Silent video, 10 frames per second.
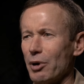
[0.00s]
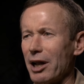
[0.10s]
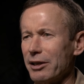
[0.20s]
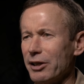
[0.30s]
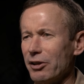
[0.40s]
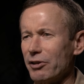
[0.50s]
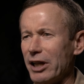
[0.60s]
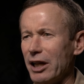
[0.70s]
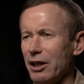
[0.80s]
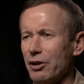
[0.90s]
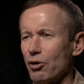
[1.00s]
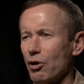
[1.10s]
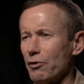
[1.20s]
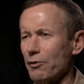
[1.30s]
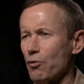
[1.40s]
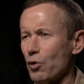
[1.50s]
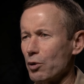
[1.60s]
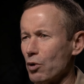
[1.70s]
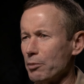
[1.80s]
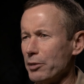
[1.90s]
Throughout DoD, there are over
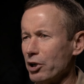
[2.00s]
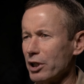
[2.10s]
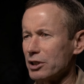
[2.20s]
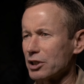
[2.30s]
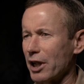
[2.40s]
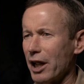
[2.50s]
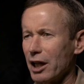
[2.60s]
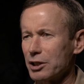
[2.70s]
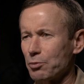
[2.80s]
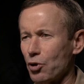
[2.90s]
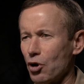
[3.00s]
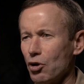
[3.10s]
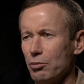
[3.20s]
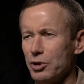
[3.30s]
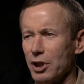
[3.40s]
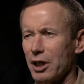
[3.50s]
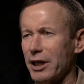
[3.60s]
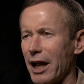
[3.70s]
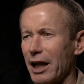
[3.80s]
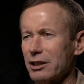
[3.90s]
41 million scans, probes,
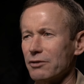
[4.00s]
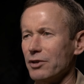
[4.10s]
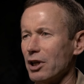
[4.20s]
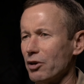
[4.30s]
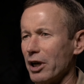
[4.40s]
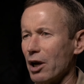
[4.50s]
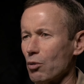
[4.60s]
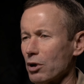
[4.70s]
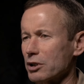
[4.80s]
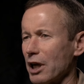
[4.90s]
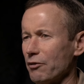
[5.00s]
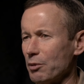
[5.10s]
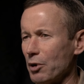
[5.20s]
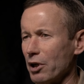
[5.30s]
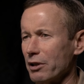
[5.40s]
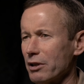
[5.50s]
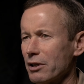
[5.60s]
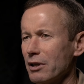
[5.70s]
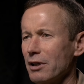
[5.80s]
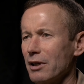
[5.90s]
and attacks of DoD networks every month.